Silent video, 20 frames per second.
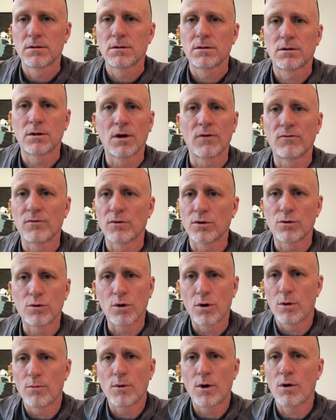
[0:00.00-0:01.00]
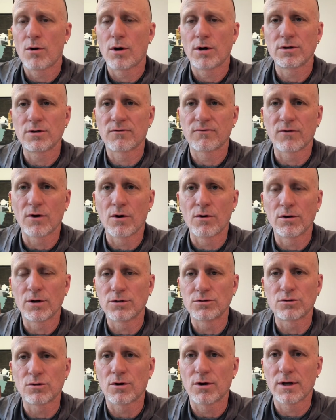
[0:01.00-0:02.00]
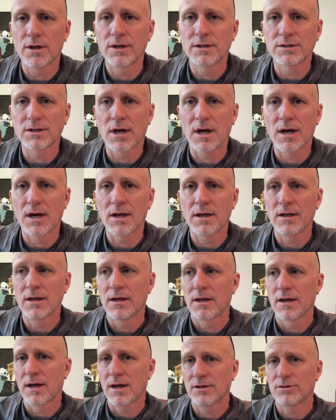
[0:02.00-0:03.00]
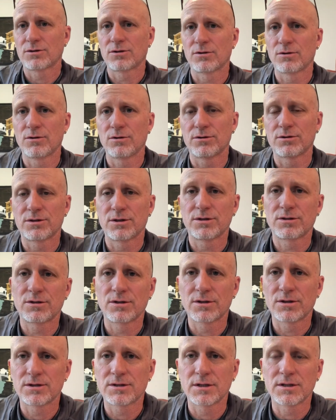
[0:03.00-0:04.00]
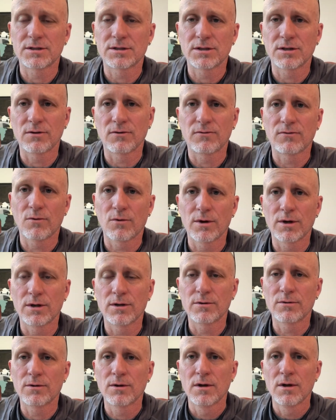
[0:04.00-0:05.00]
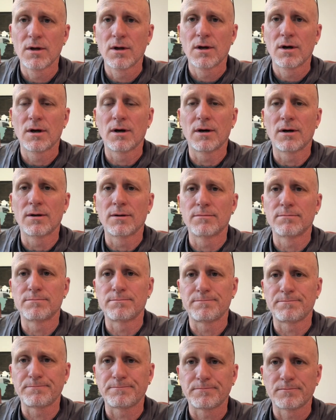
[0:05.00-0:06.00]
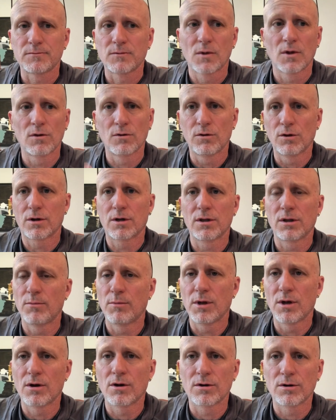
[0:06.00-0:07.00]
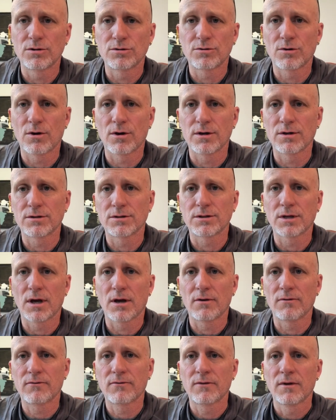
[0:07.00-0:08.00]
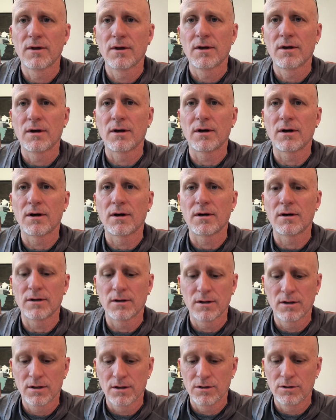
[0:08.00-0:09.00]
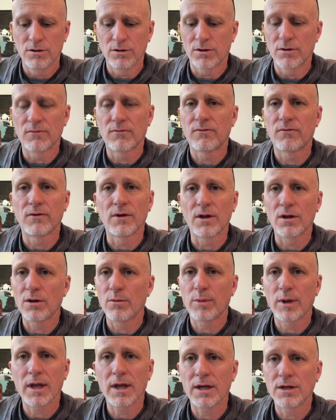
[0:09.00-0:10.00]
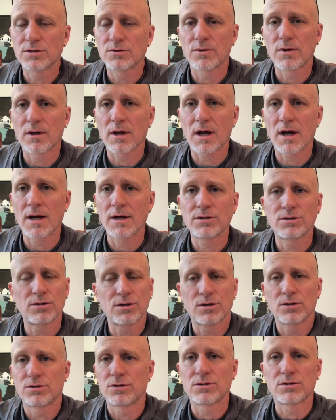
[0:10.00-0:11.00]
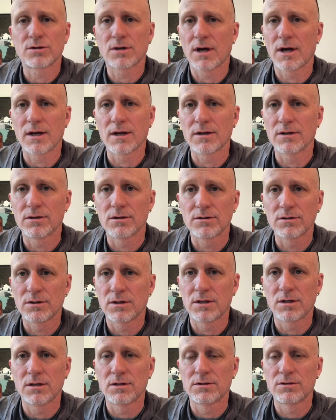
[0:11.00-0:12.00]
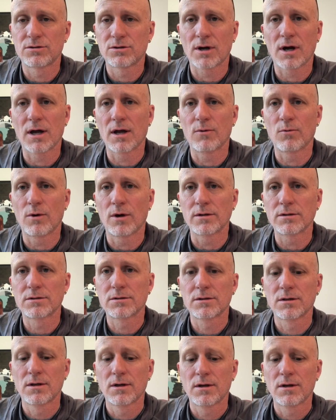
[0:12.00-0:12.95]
Governor Cuomo on your phone and draw his eye. Ask your little sister to sit still for you. Look in the mirror and draw yourself. You could fill a page with eyes. You could just kind of try it once.